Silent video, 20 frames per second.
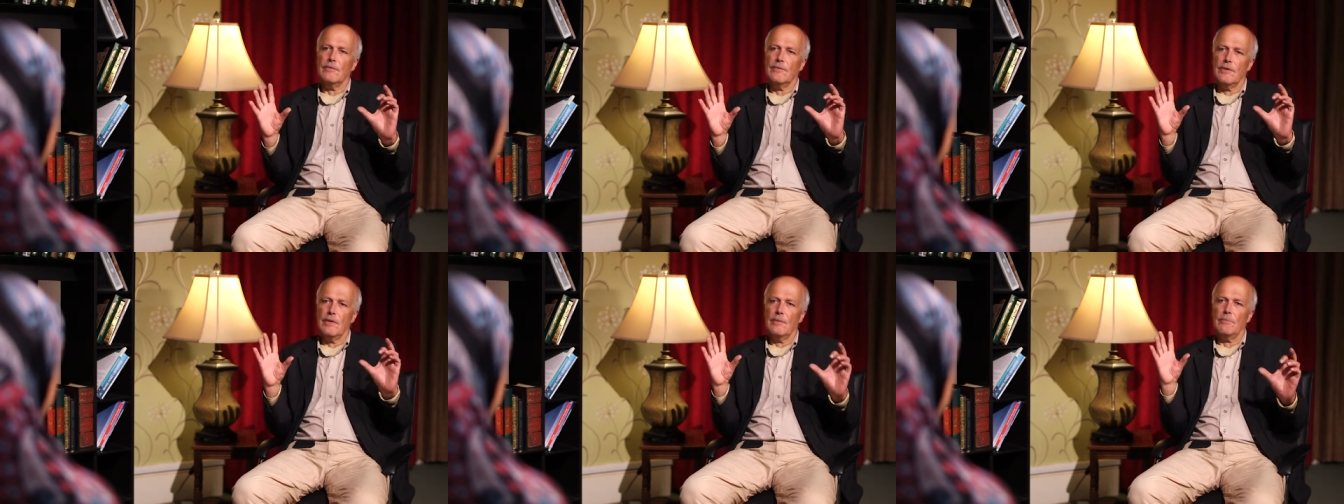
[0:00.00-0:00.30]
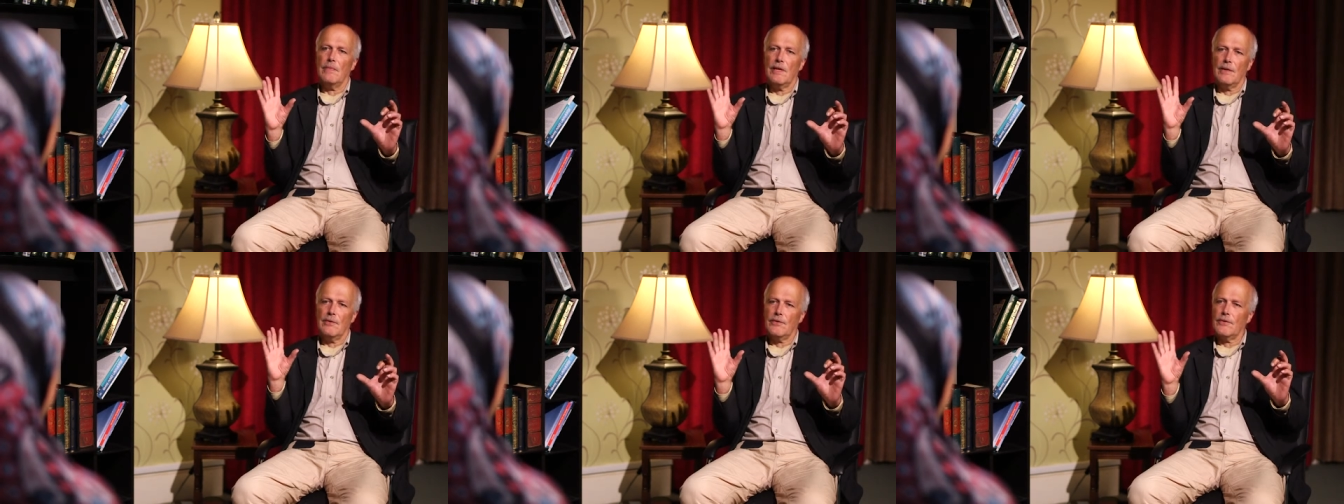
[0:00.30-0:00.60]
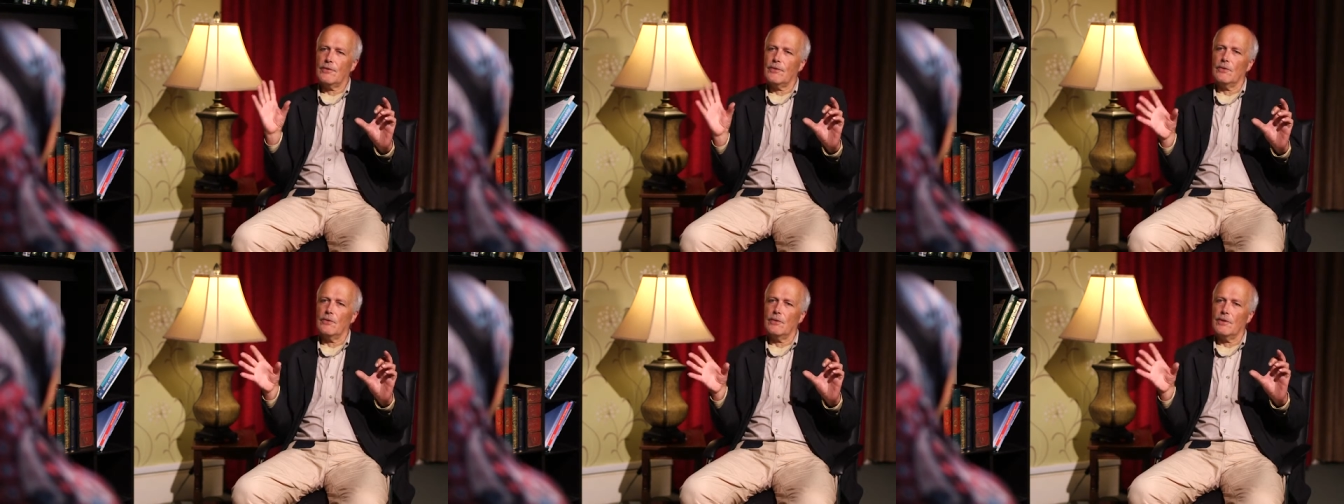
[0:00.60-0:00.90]

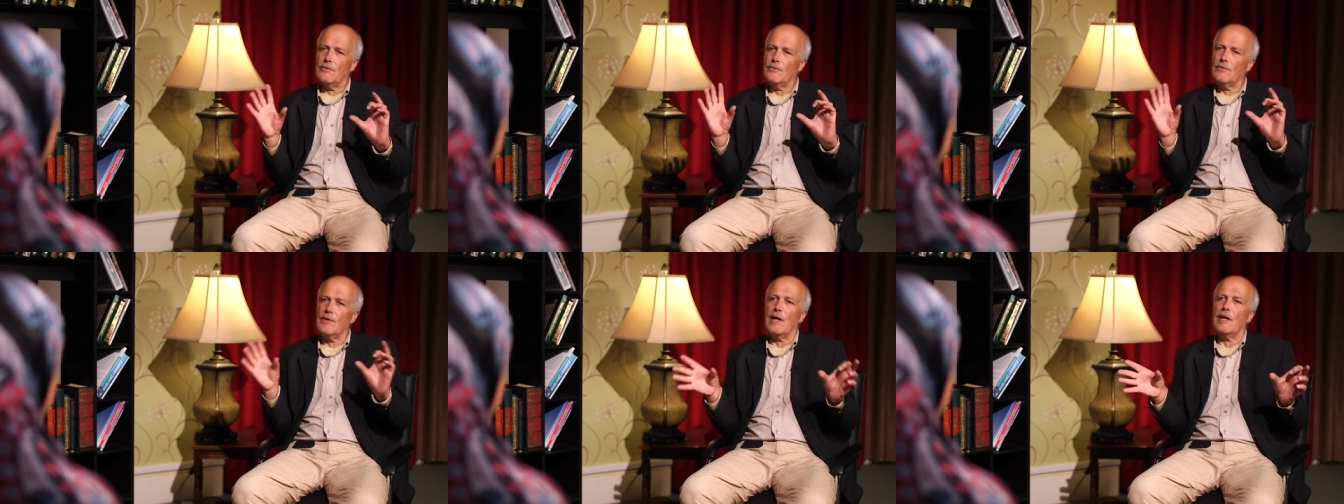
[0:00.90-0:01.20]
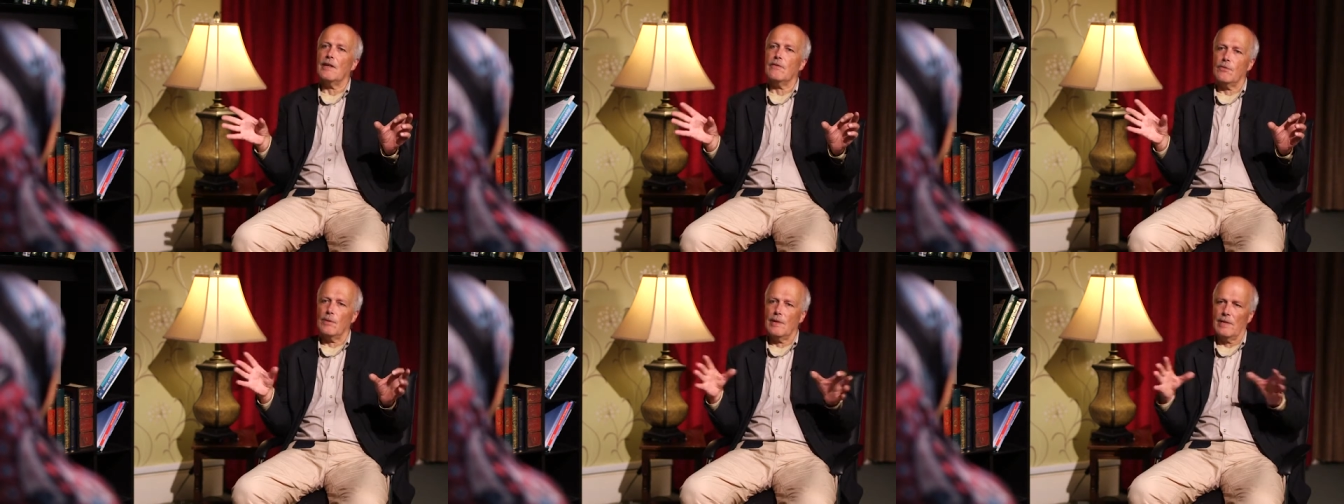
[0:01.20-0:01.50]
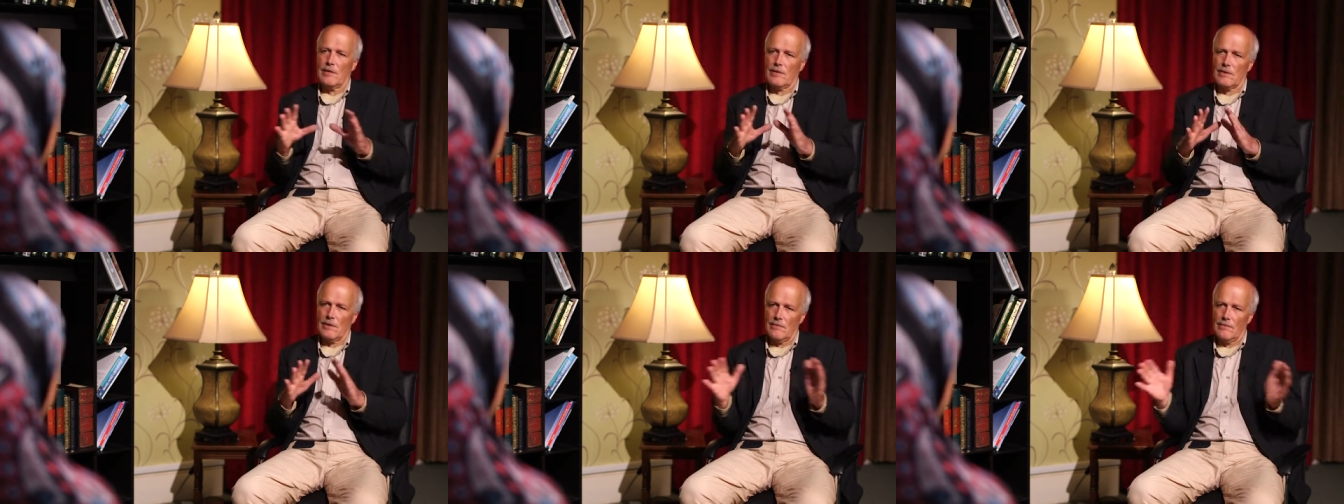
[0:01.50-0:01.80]
month or the 5
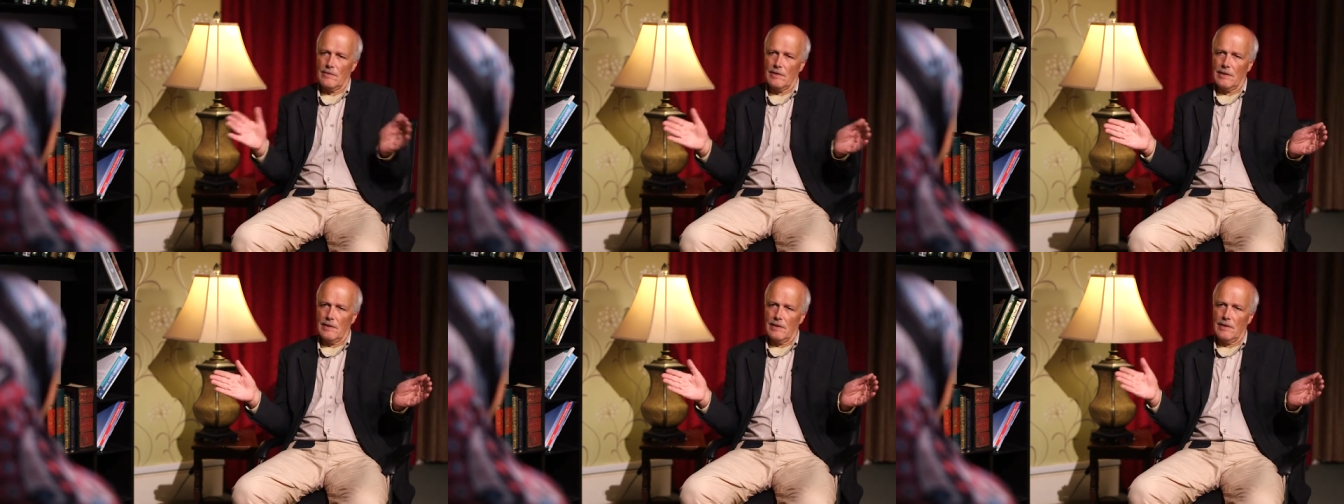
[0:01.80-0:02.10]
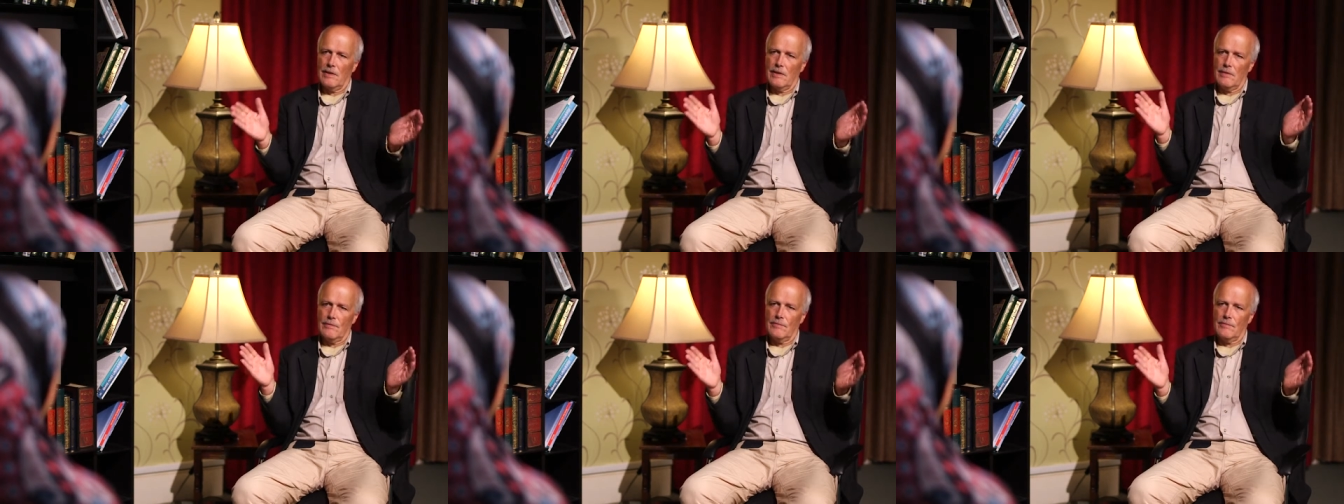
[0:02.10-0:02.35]
weeks of the